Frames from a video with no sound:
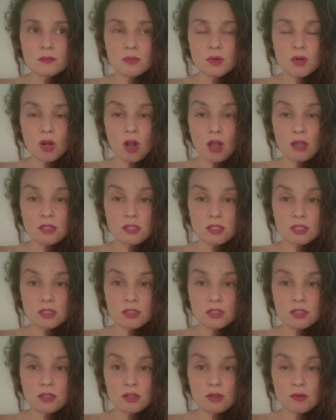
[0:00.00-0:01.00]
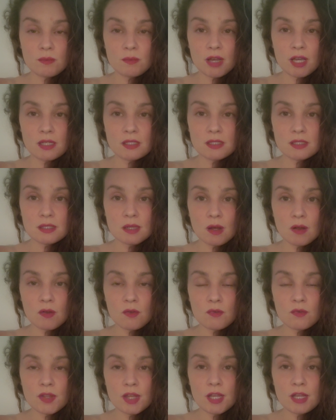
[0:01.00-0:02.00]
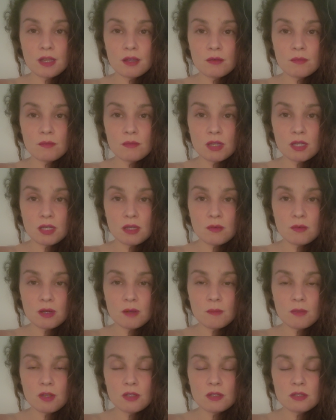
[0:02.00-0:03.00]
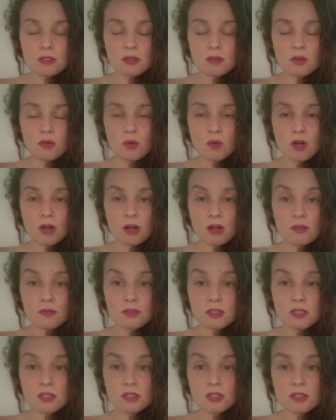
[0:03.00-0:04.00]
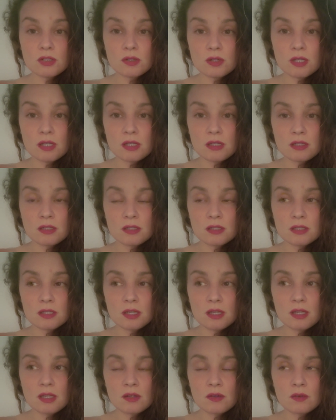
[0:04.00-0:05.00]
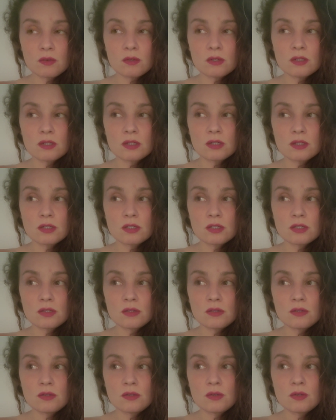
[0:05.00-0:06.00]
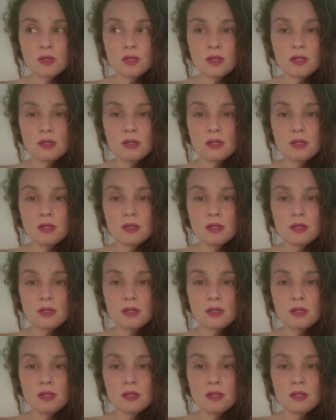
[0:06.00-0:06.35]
prostitute myself like many women do on the street in order to